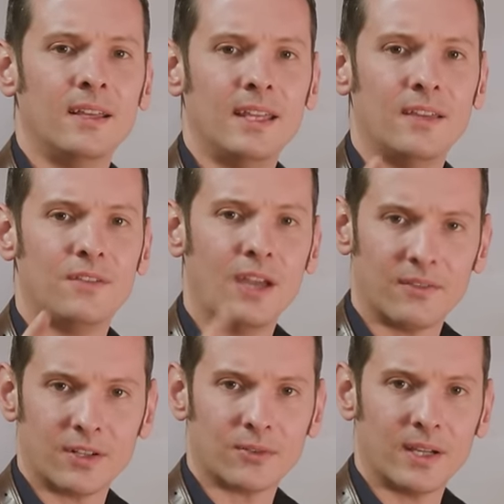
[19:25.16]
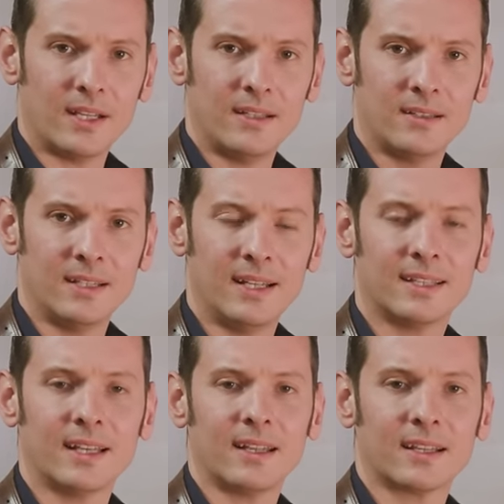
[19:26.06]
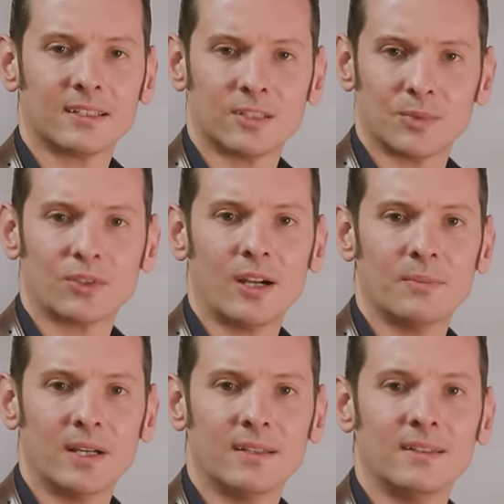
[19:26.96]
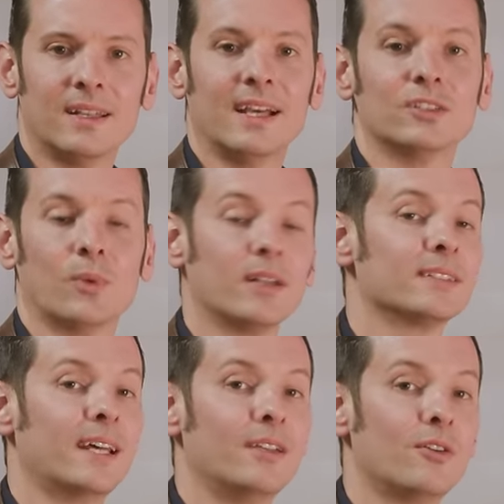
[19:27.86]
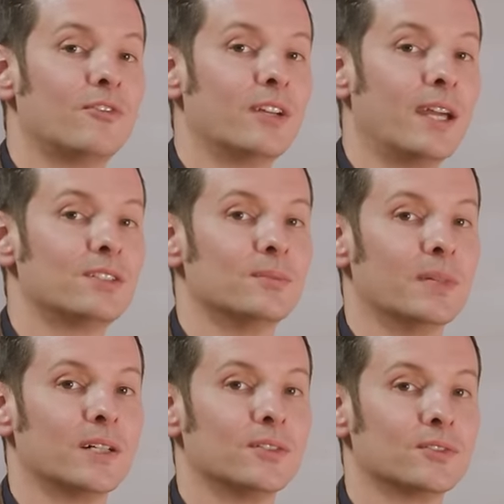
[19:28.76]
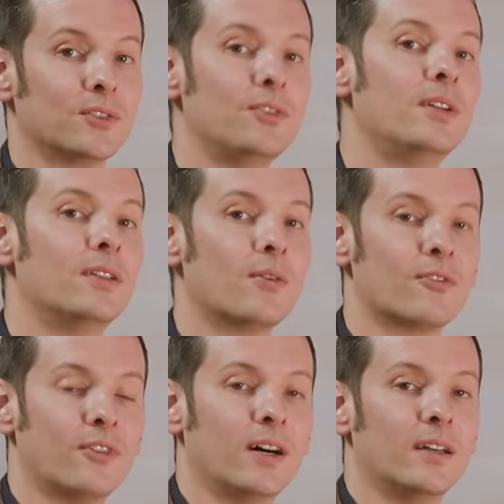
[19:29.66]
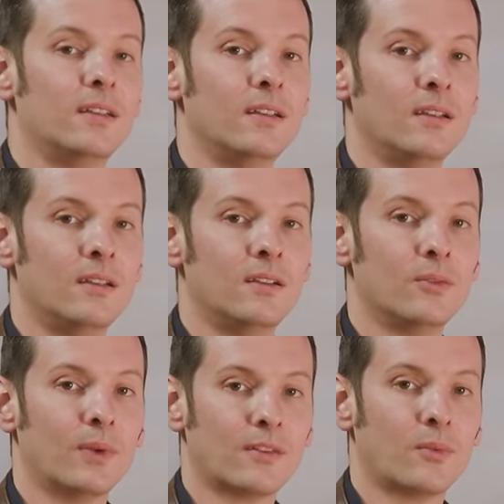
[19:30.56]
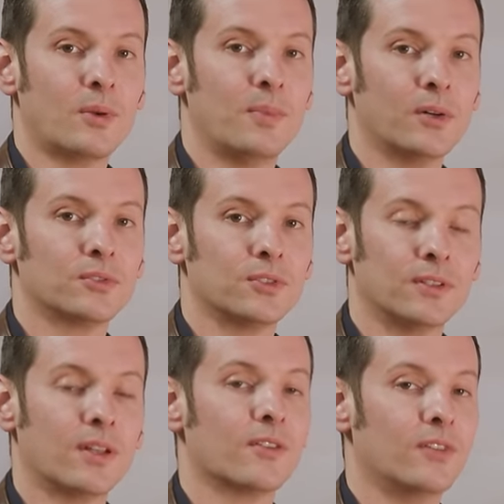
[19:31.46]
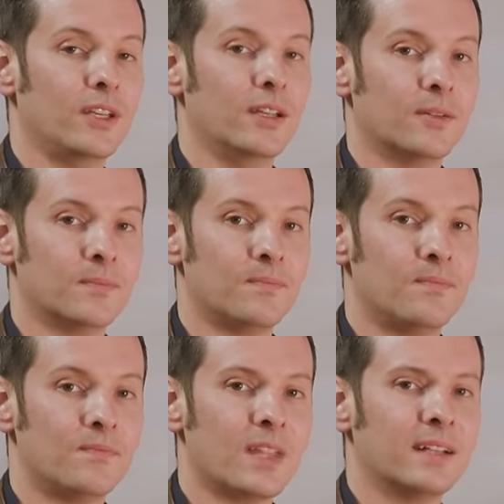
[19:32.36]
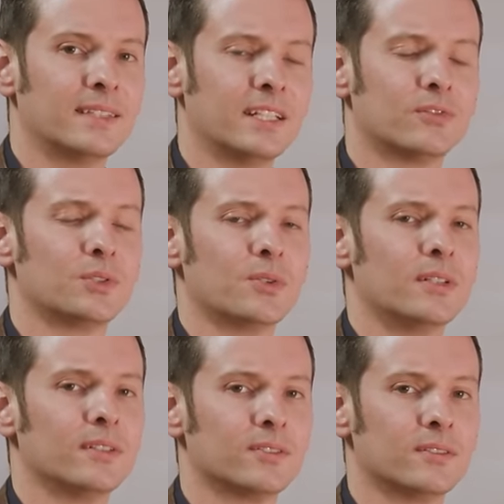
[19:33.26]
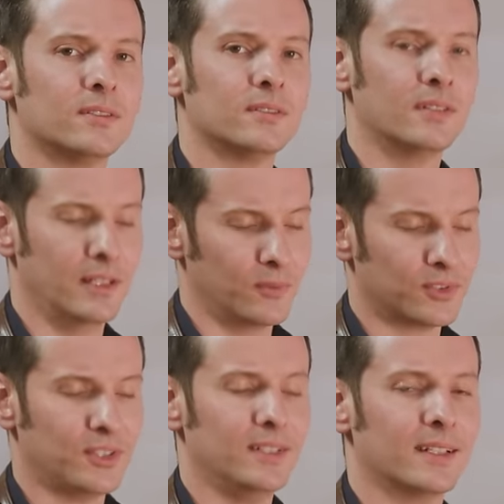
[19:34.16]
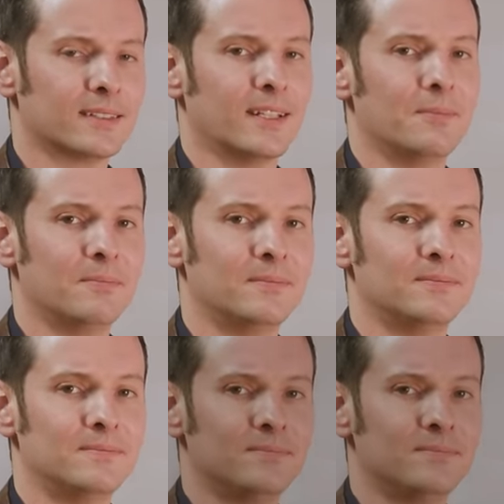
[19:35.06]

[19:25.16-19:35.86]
if you haven't already, hit that like and subscribe button, as well as that notification bell, so you get notified whenever we post another video. Thanks for joining us, and we'll see you next time.